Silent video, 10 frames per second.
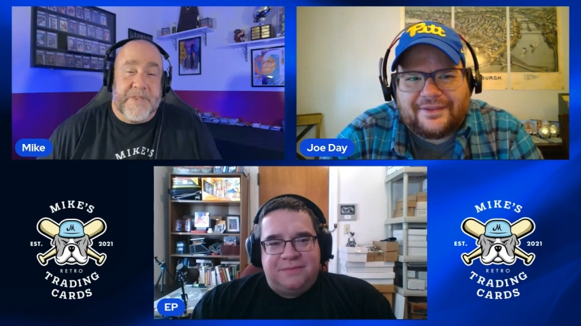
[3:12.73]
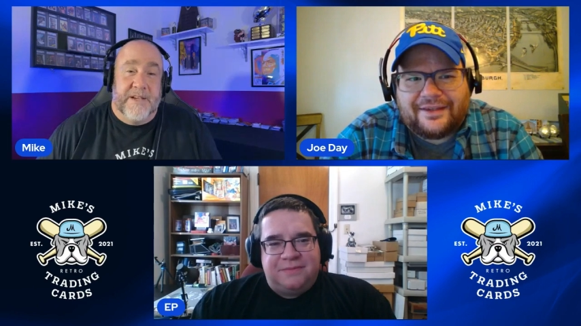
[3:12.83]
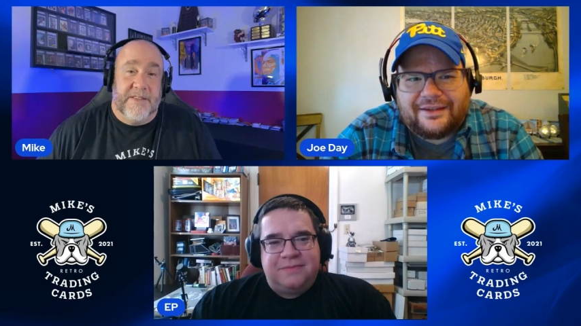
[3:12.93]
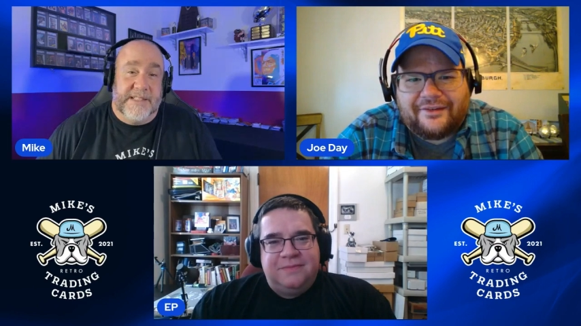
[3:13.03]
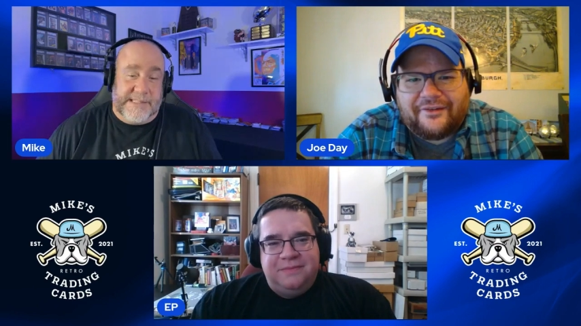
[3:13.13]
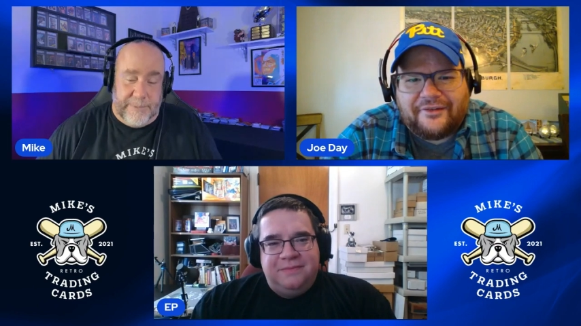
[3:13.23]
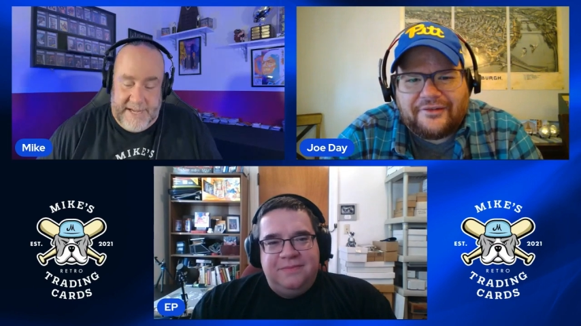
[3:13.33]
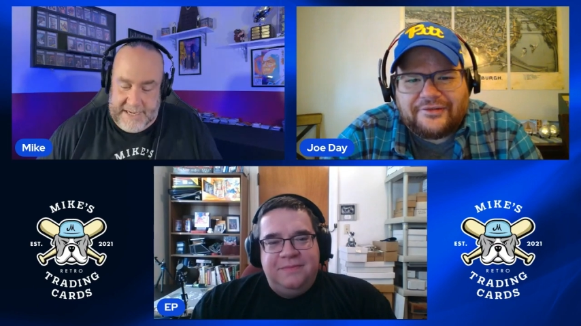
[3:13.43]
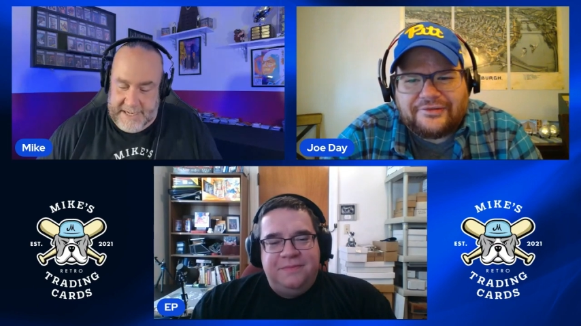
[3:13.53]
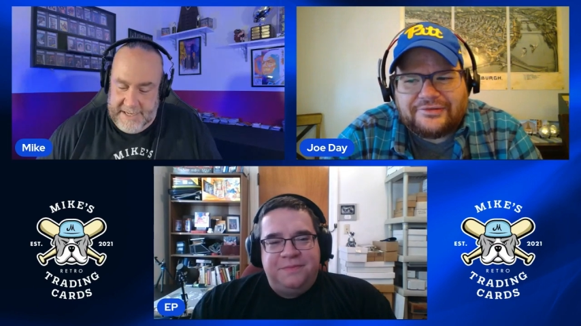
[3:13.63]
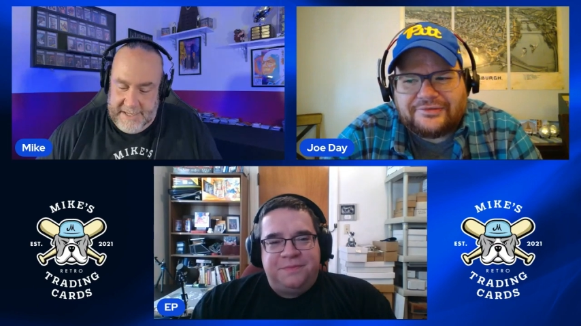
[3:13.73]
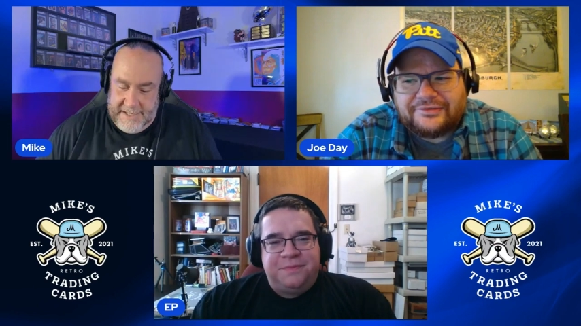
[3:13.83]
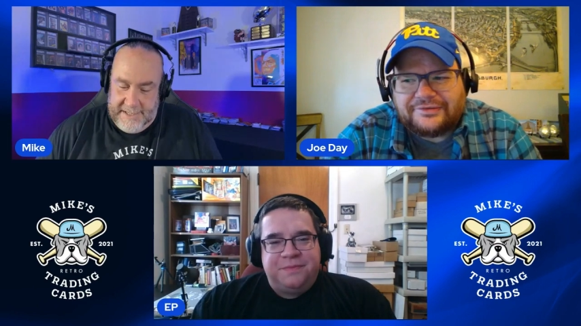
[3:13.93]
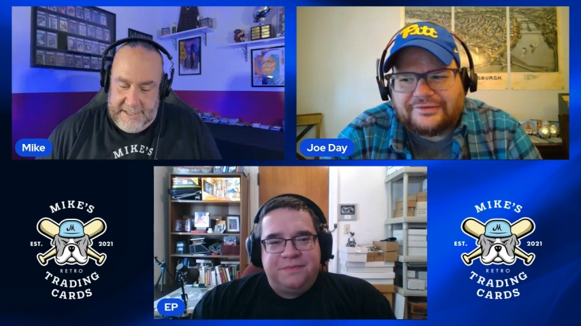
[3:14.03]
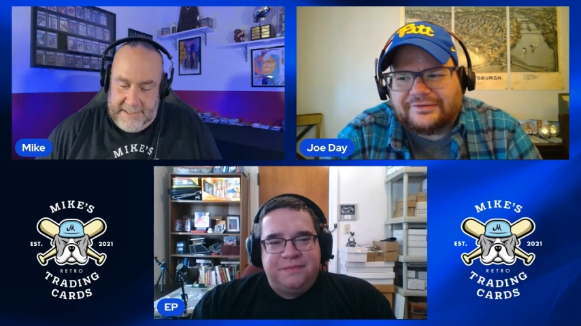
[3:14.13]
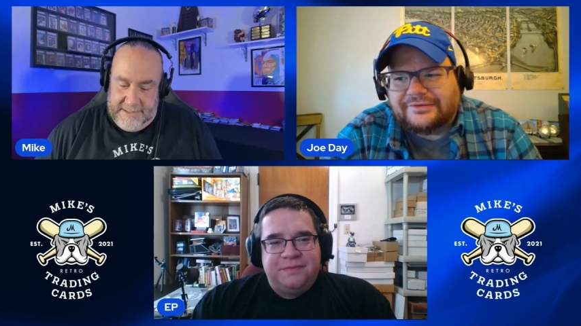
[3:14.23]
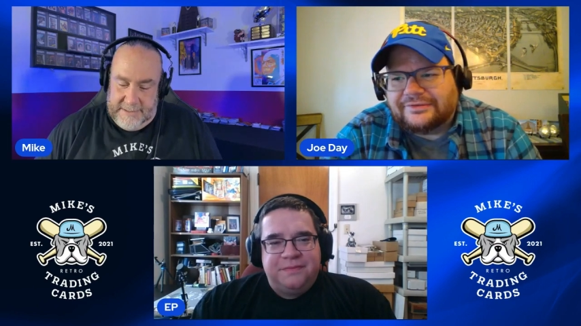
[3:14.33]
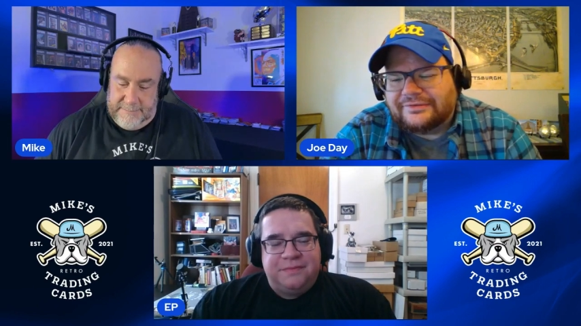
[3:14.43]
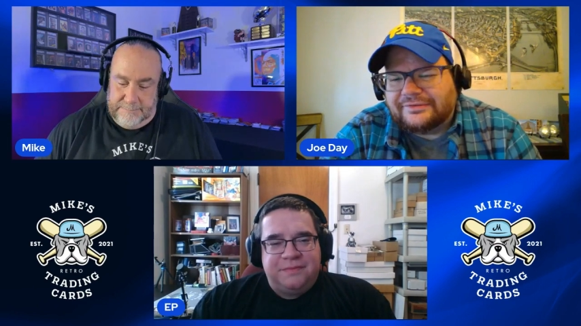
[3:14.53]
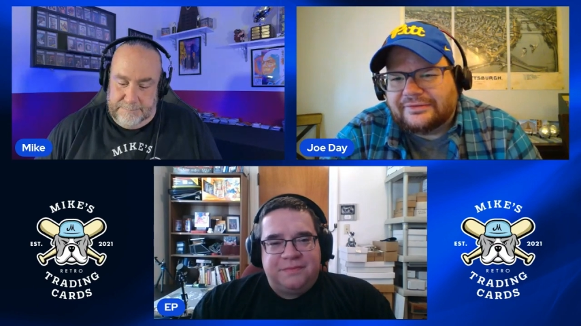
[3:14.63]
Speaker 1: this week,
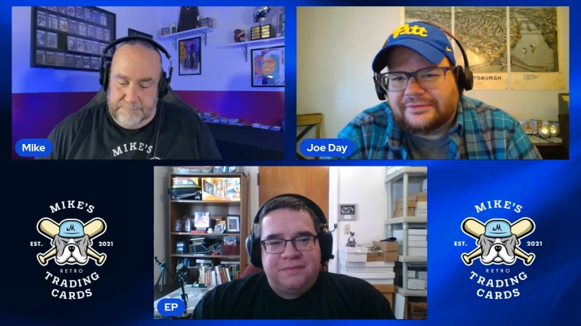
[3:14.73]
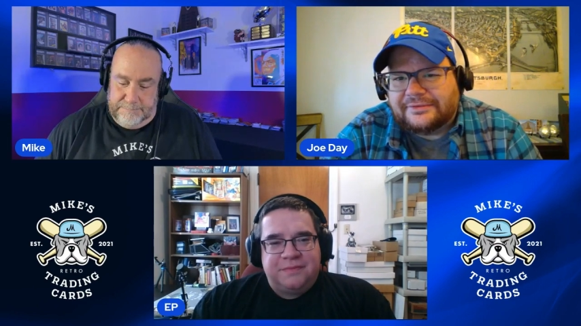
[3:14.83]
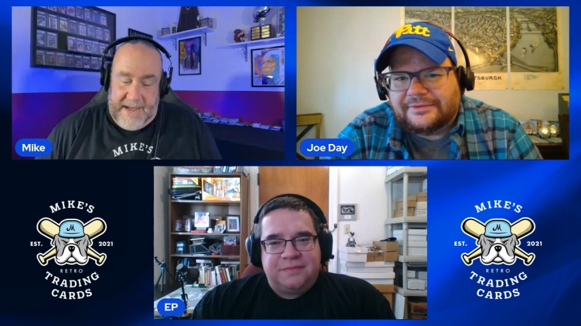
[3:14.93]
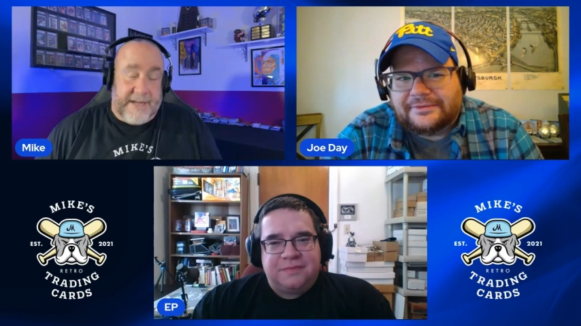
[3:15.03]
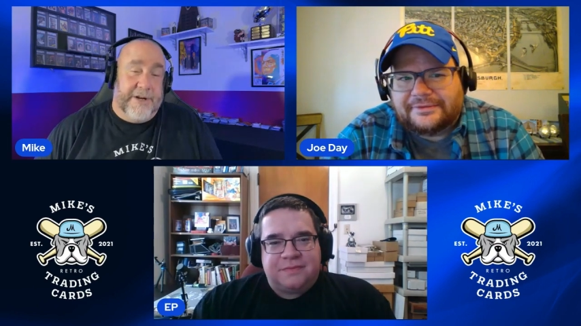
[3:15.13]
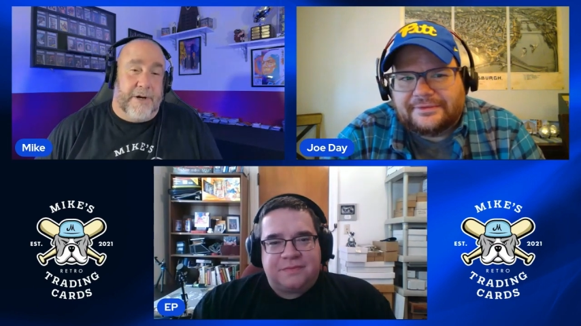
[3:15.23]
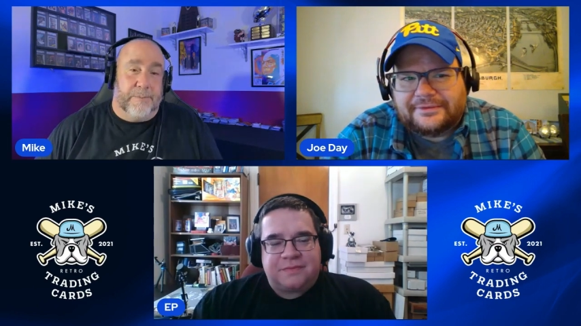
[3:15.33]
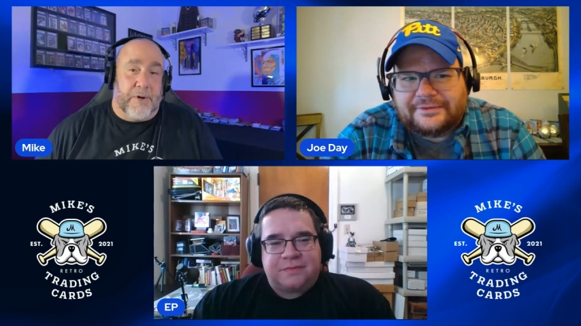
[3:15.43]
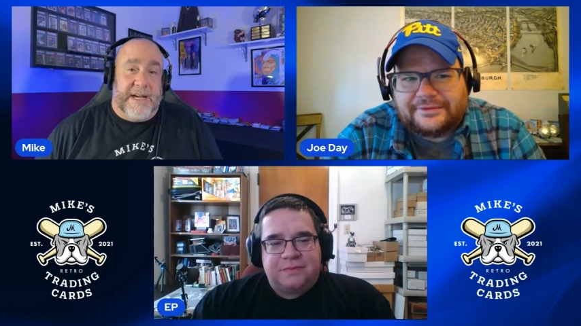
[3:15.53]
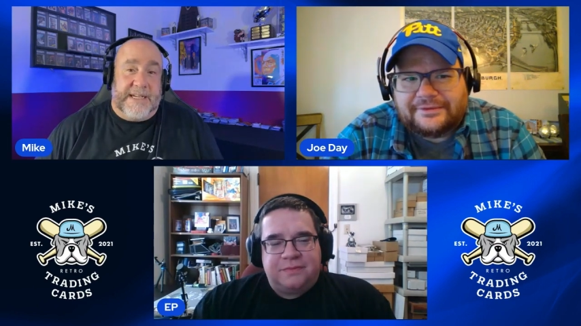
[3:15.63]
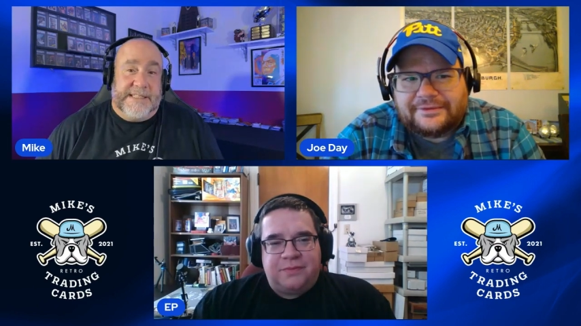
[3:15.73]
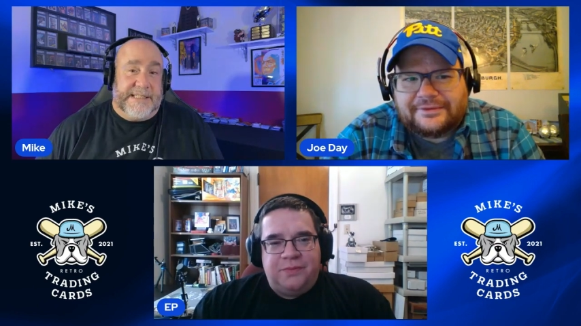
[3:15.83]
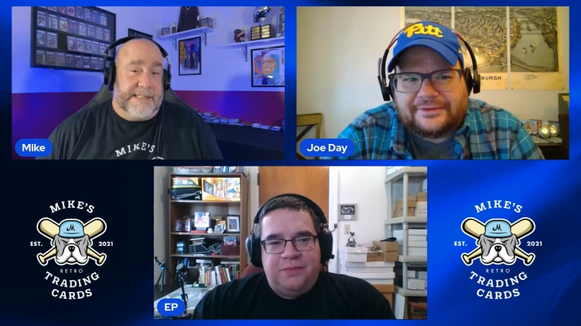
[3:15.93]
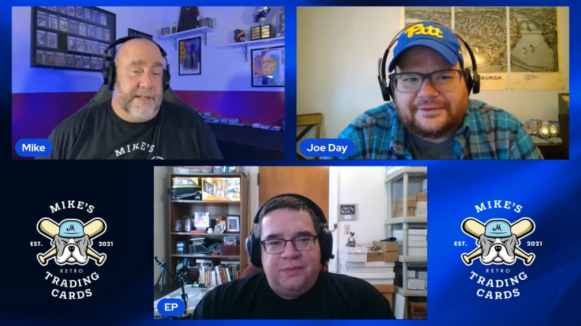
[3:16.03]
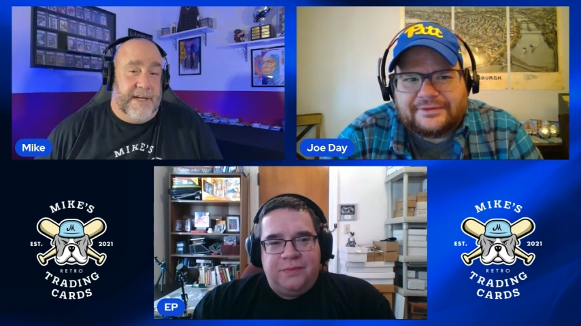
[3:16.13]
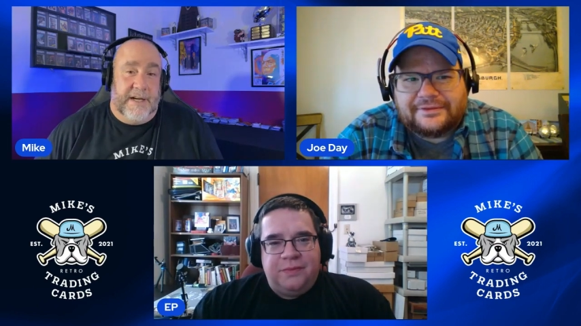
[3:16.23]
Backyard Breaks,